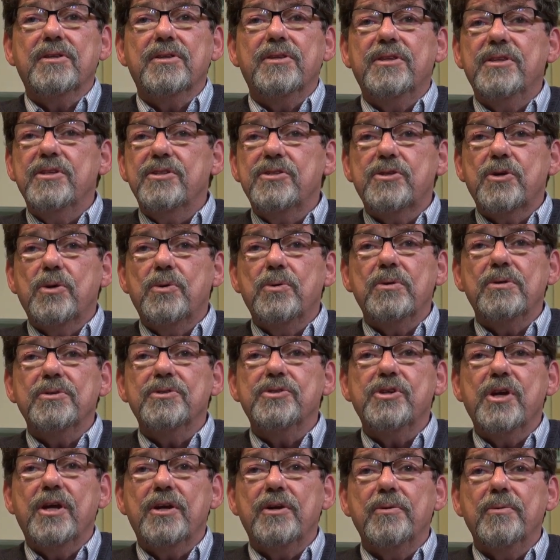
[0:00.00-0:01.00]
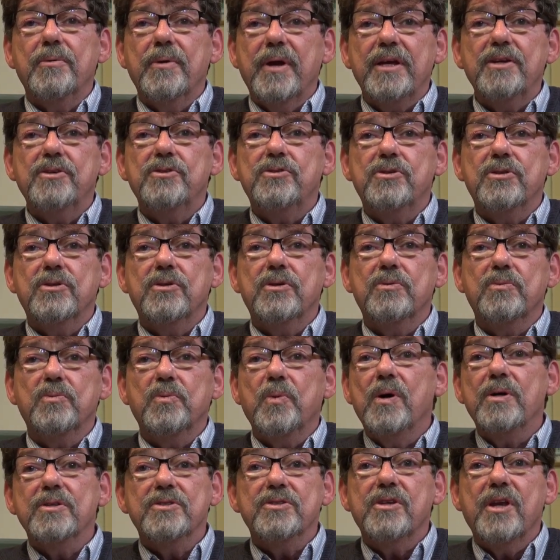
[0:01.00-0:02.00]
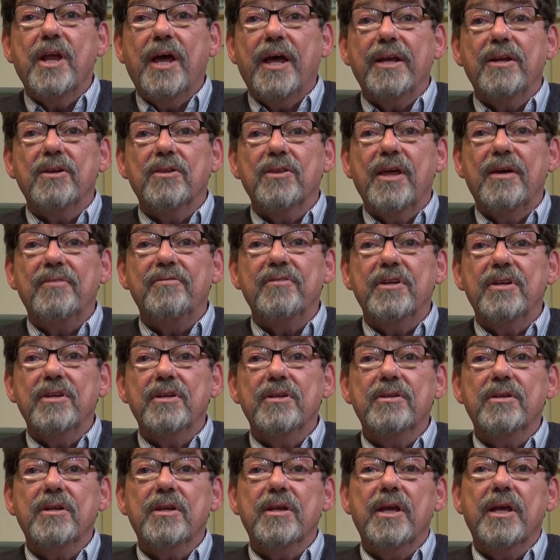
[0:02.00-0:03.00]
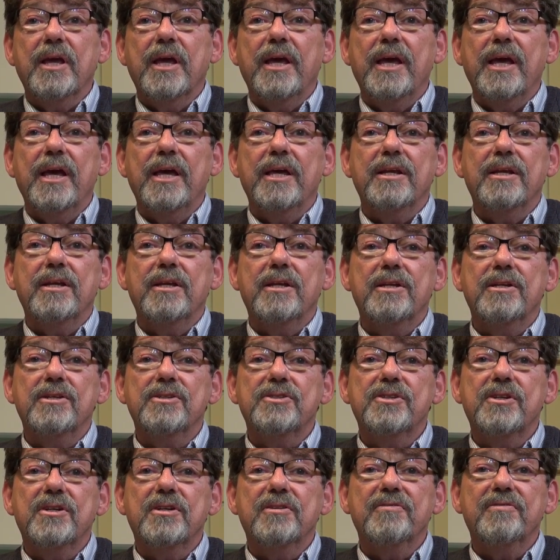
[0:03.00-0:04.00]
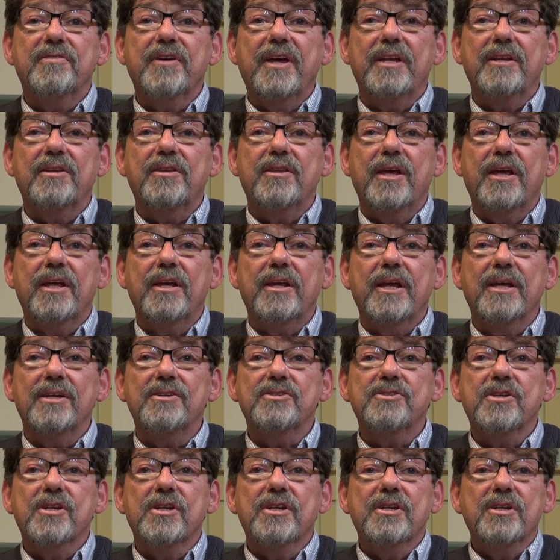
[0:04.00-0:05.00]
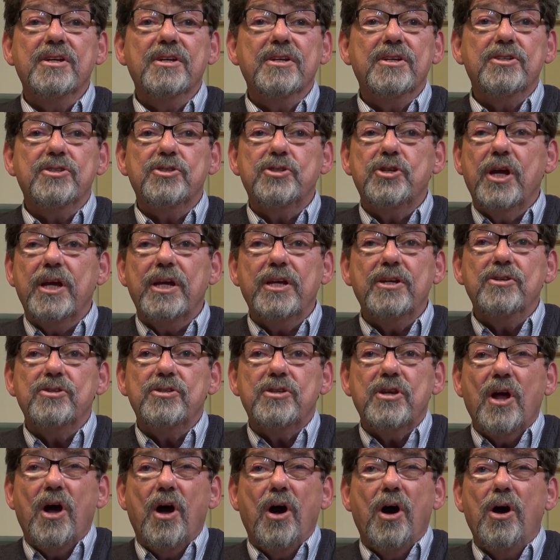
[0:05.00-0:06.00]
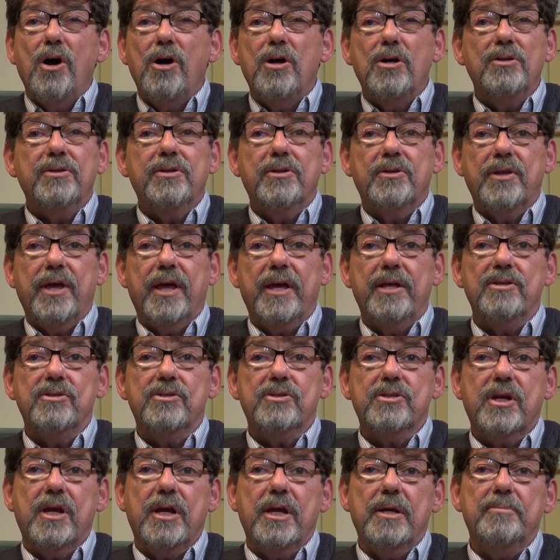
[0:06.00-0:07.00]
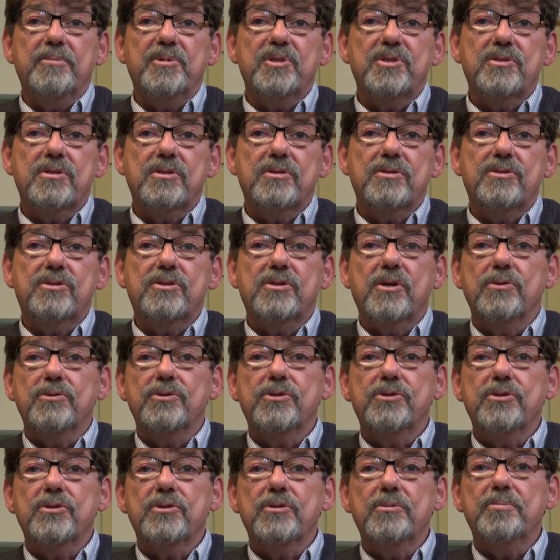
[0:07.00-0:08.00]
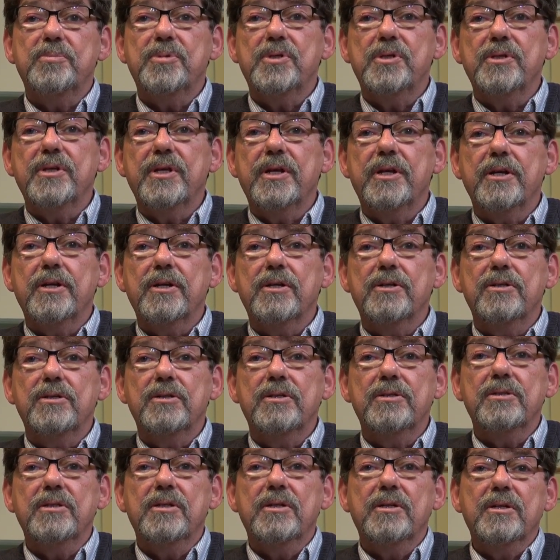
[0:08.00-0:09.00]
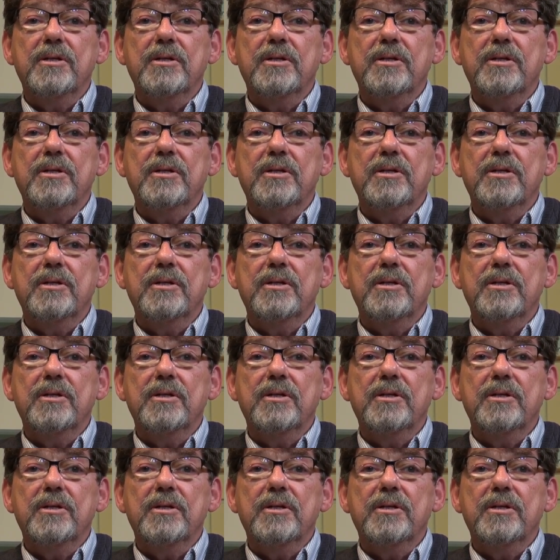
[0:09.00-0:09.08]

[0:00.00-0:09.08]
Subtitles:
this whole generation was 9/11, and it is an event that has changed all the landscapes, social, political,